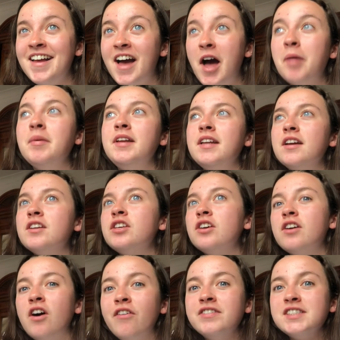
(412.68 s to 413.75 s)
I mean,
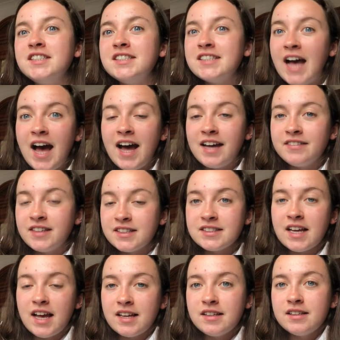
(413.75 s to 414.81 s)
obviously sad, there's
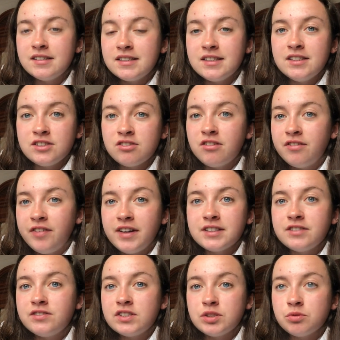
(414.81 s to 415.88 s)
seasonal
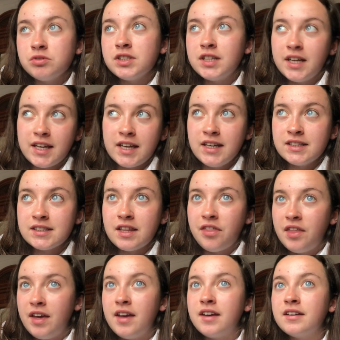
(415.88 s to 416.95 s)
affective disorder, like it is a
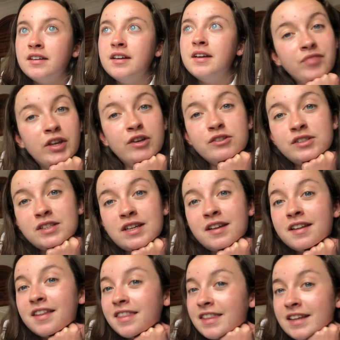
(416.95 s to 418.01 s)
thing. Those
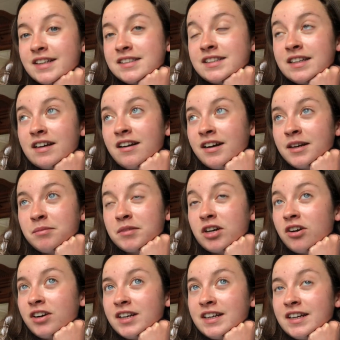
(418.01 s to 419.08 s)
are things that I am
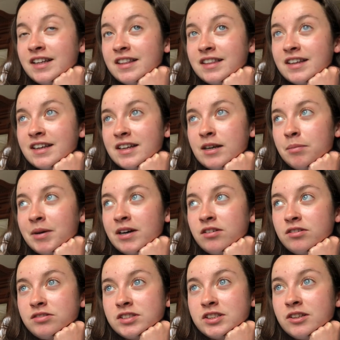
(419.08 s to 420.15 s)
currently thinking
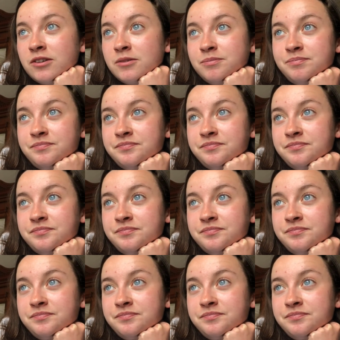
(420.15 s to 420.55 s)
about, so